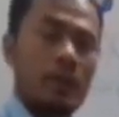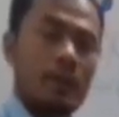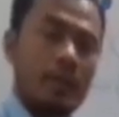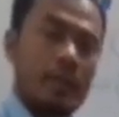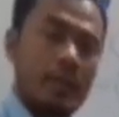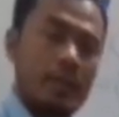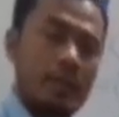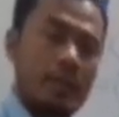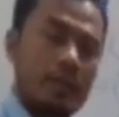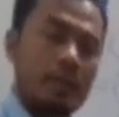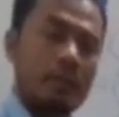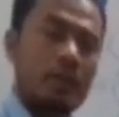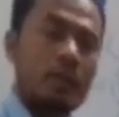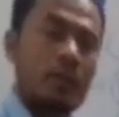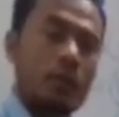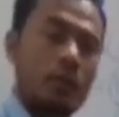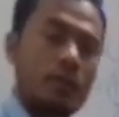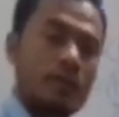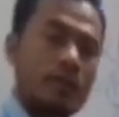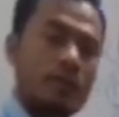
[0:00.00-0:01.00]
that means
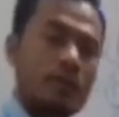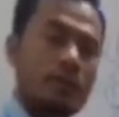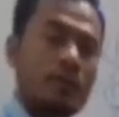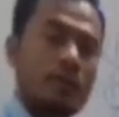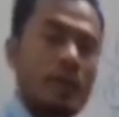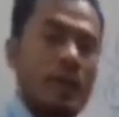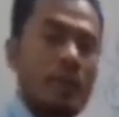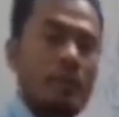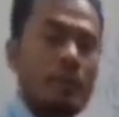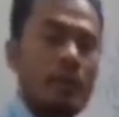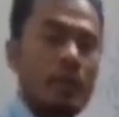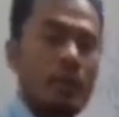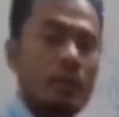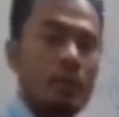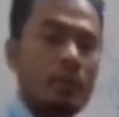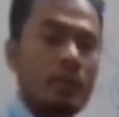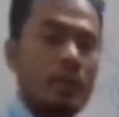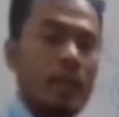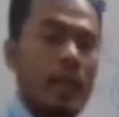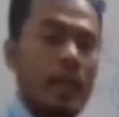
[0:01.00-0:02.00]
the questions framed by using